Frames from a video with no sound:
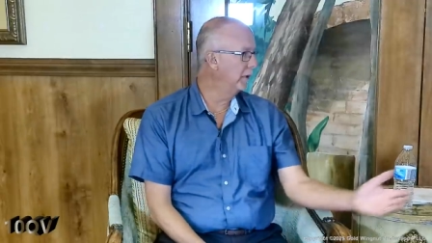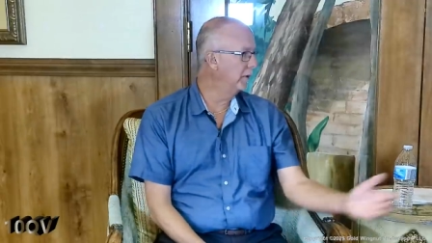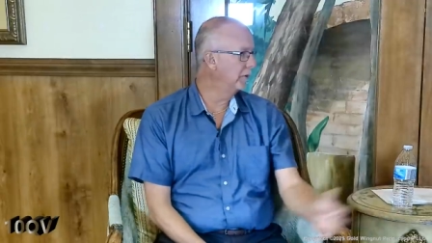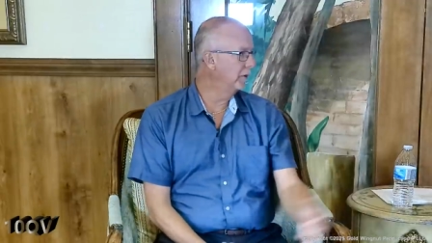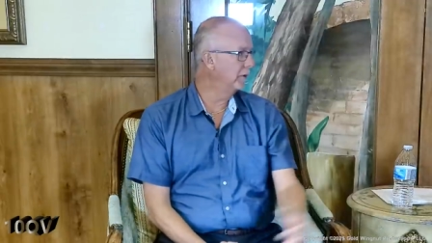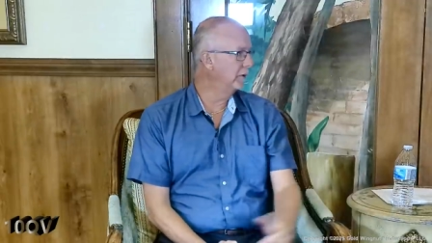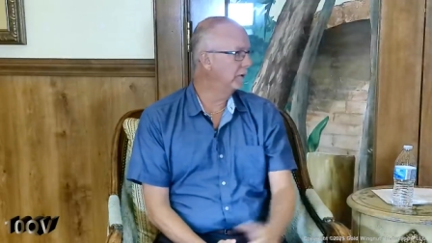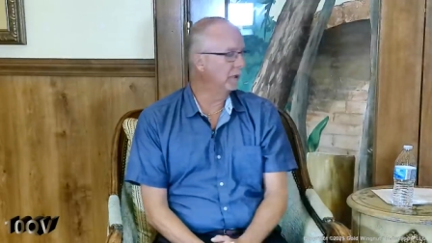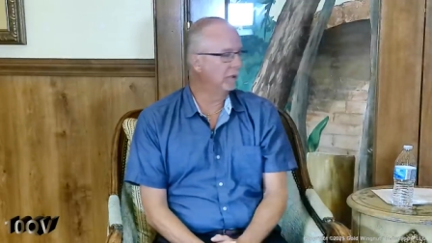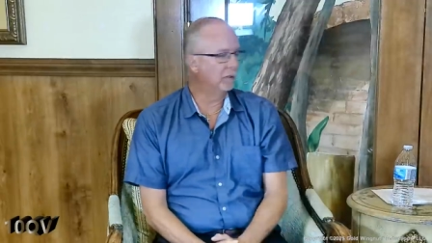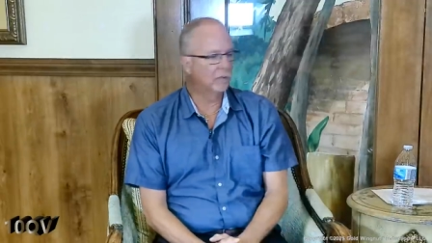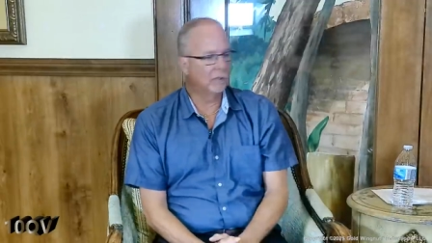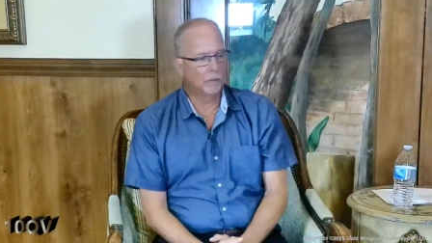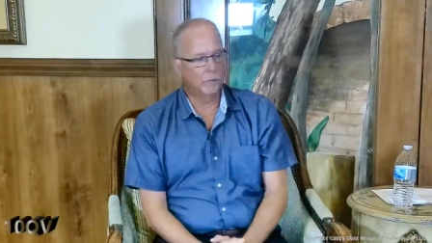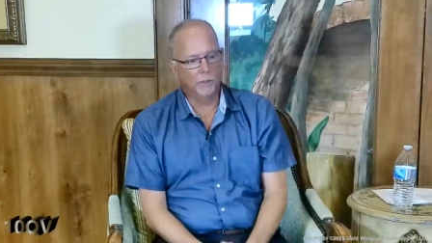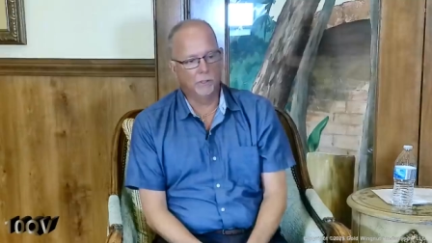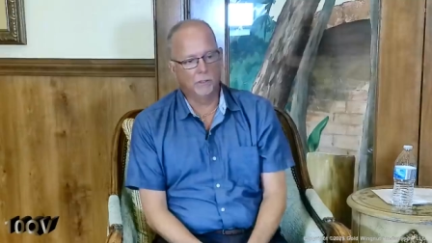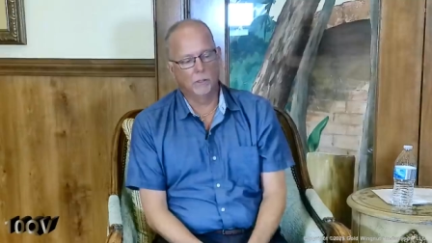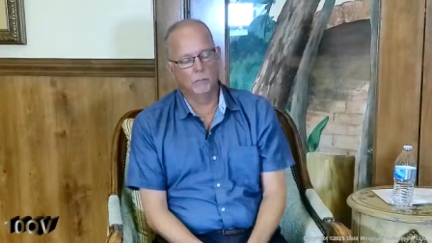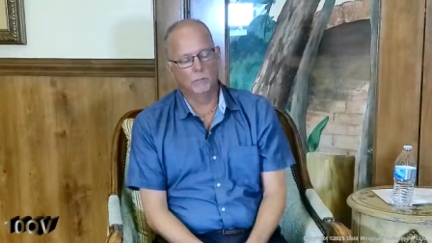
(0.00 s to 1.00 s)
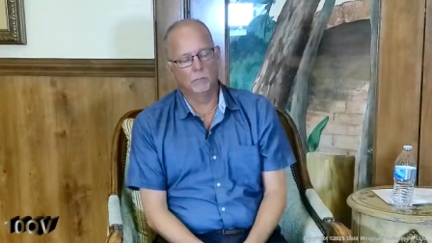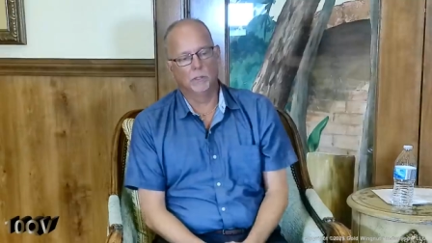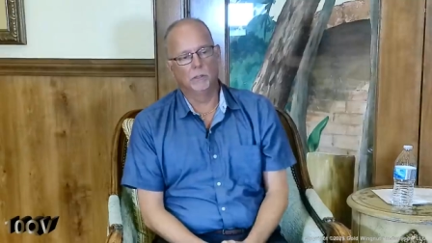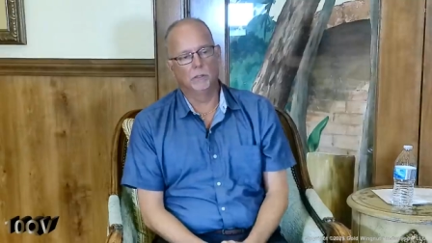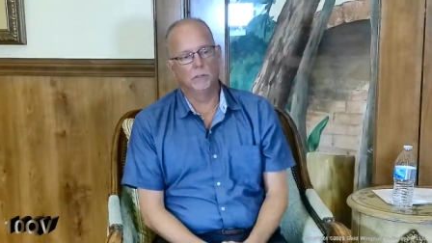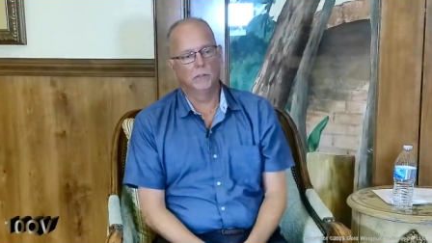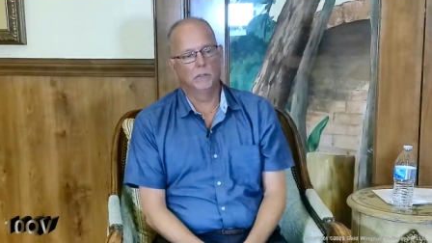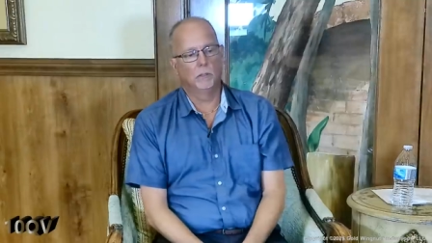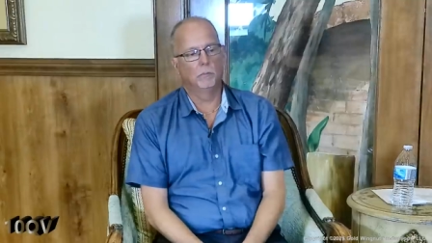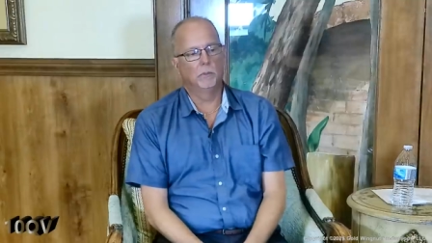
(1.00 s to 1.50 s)
and things that'll be coming
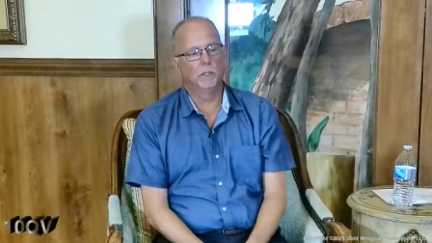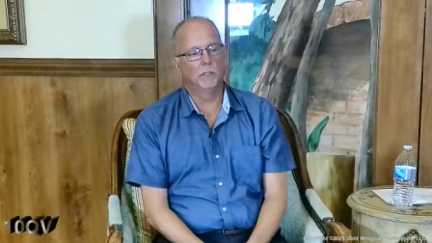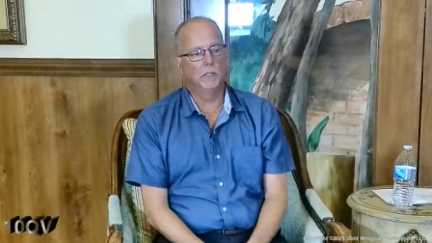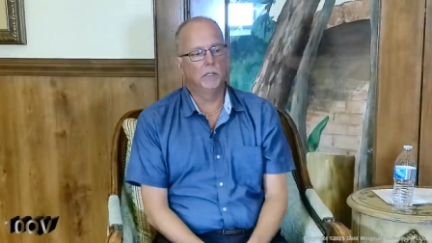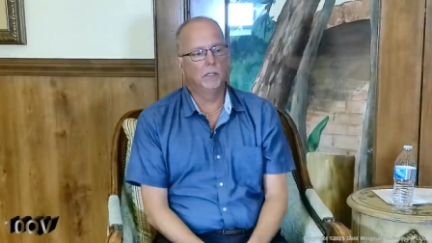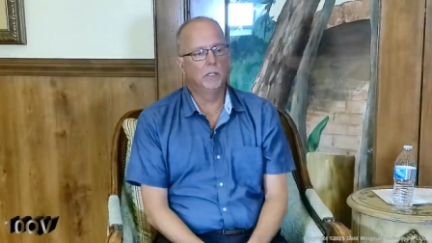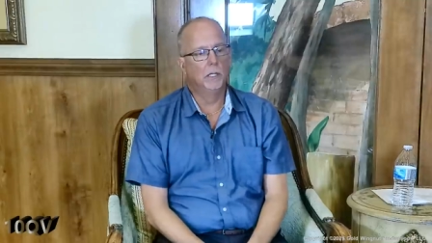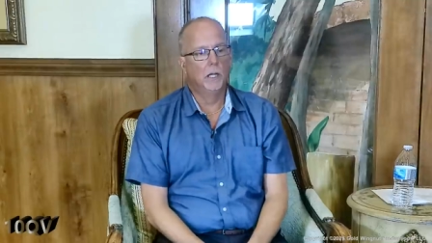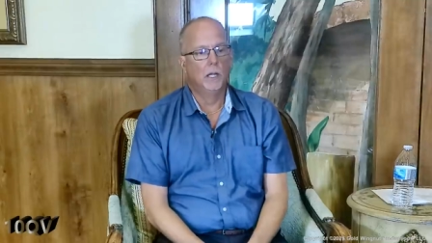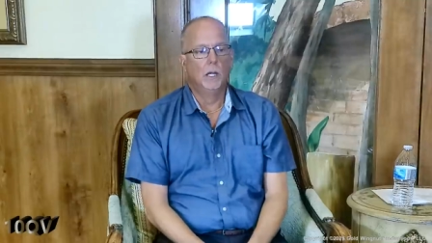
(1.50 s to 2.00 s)
in there.